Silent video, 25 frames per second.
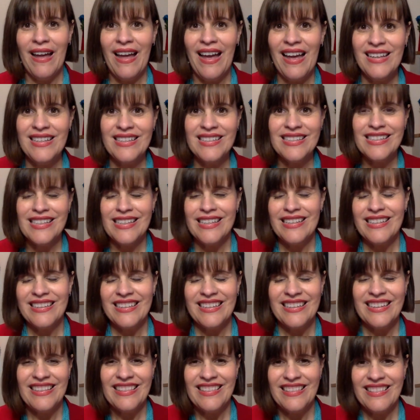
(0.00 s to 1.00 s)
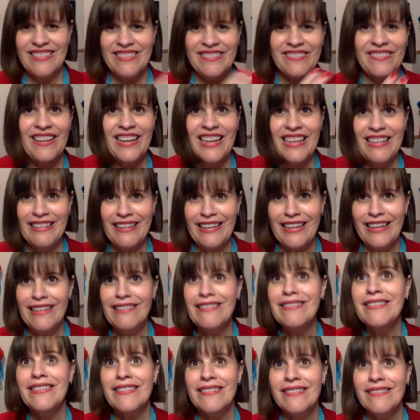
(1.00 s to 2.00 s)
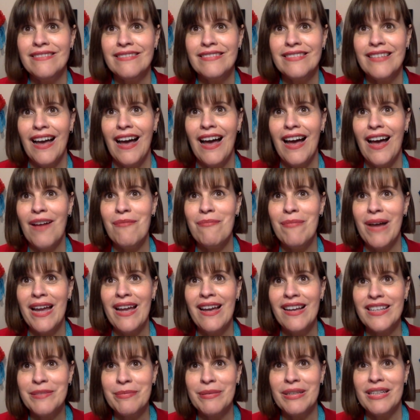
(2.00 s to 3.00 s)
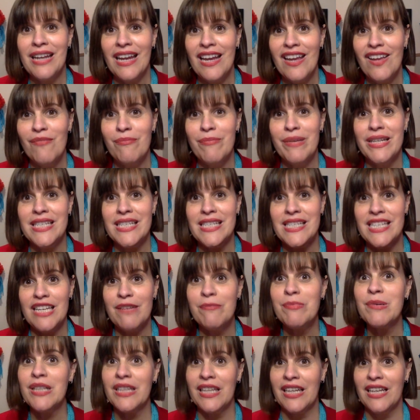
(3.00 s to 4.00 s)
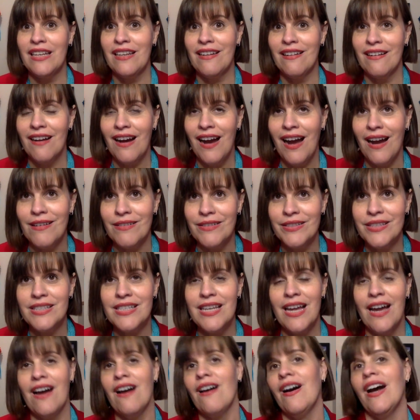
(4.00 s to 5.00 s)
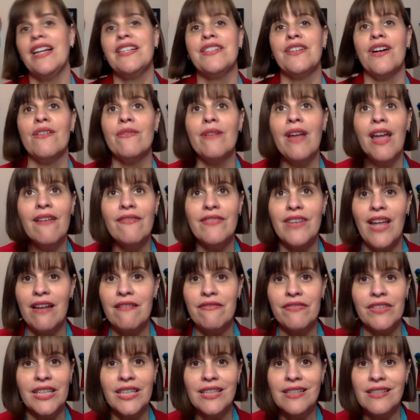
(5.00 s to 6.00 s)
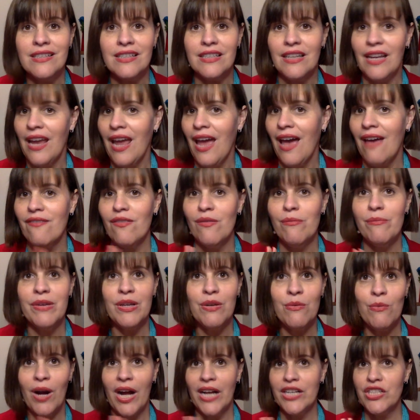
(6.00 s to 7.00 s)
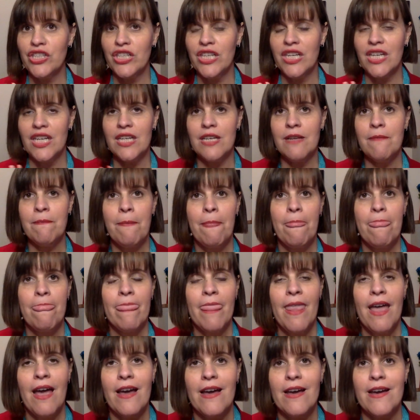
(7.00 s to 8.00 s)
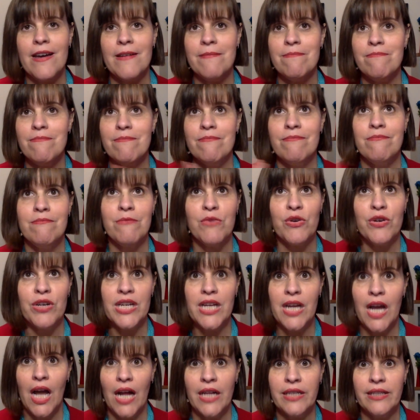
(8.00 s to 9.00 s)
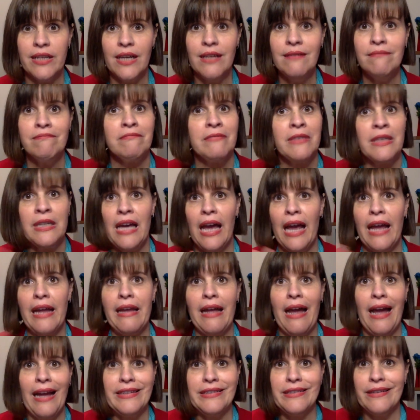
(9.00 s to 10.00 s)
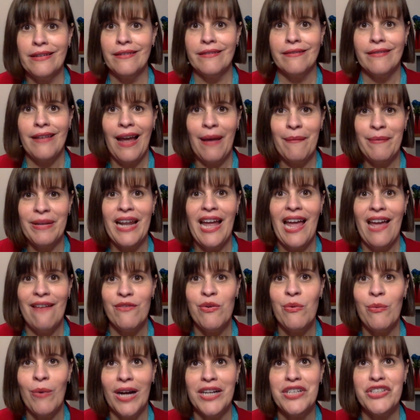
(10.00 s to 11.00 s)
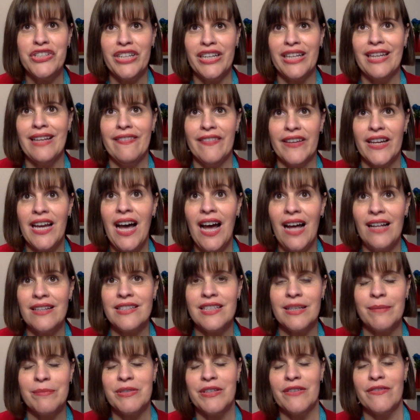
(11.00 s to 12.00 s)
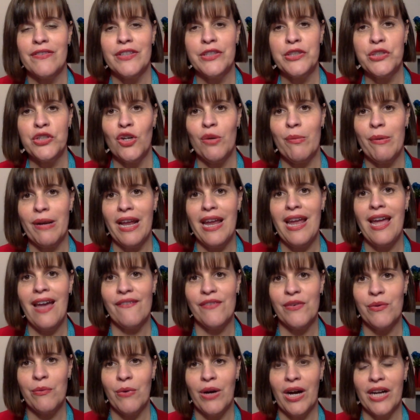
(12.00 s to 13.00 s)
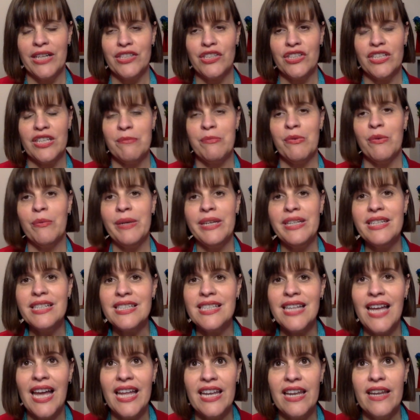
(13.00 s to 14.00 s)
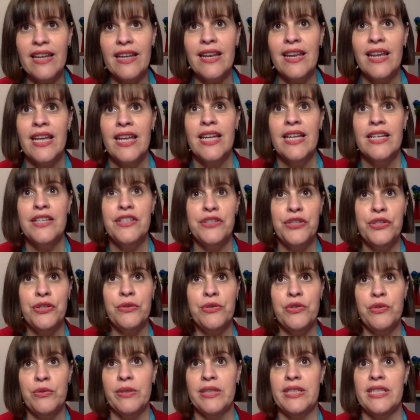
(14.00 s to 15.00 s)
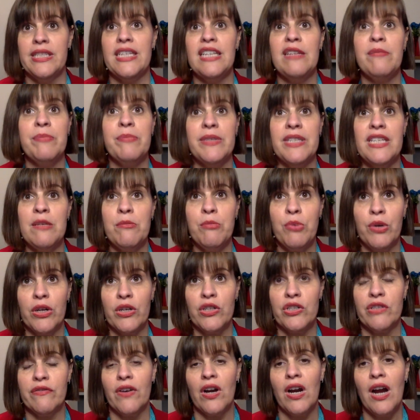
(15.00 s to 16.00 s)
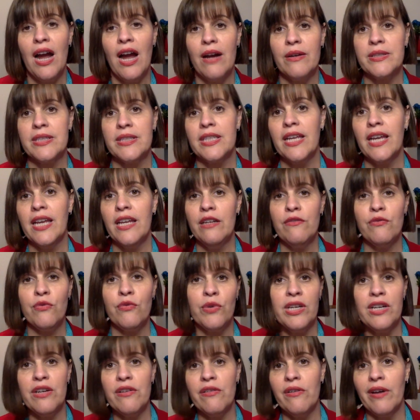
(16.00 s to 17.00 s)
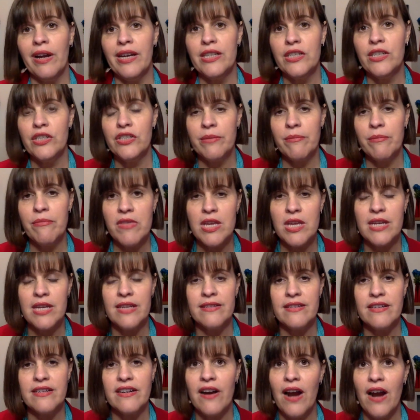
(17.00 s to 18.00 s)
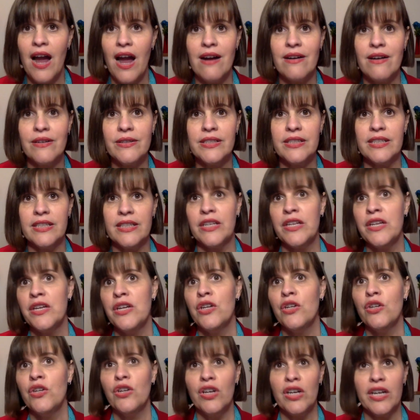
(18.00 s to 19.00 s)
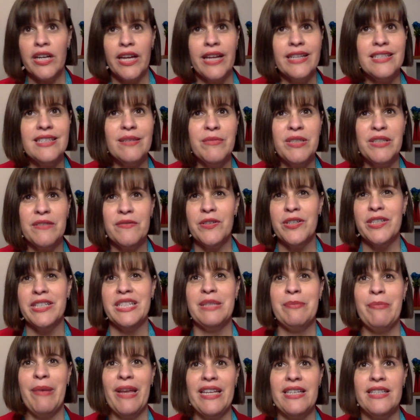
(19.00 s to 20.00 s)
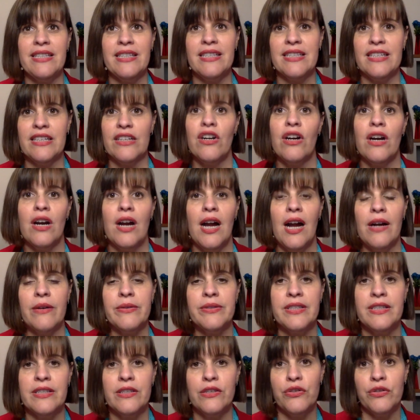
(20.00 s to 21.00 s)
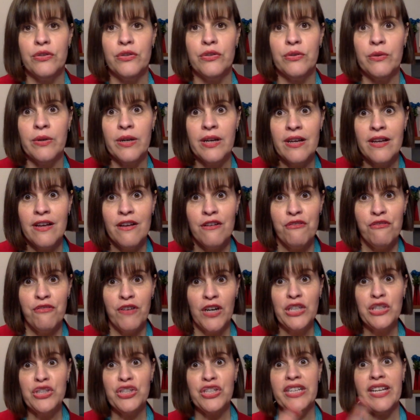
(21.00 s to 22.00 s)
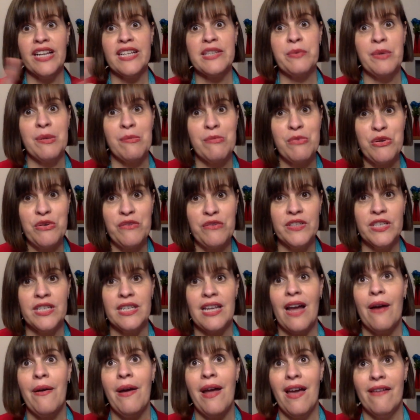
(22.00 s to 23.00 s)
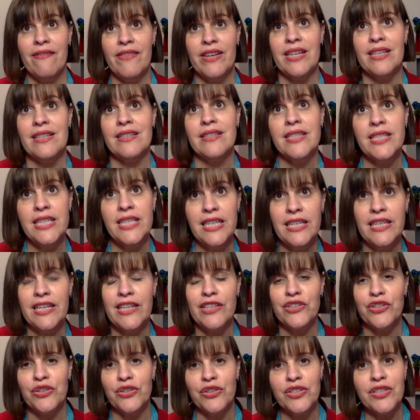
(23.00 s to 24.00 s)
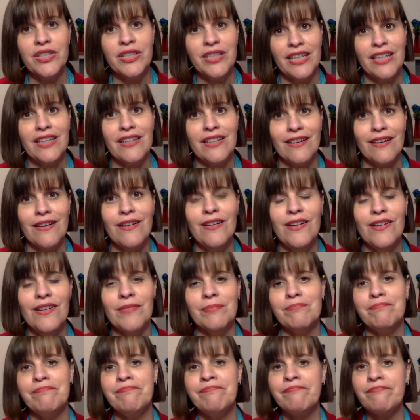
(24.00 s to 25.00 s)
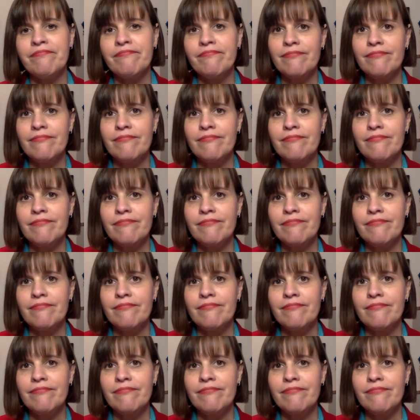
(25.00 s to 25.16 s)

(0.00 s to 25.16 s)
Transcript: As lately, my husband and I have been deep cleaning our house. Now, I don't have Netflix and I haven't been watching Marie Kondo. I haven't watched it. I get the concept of the show, but I haven't watched it. But we decided to do a deep purge of our house and kind of rearrange some things in our house and create some different spaces in our house to function as we move to now having teenagers in our home.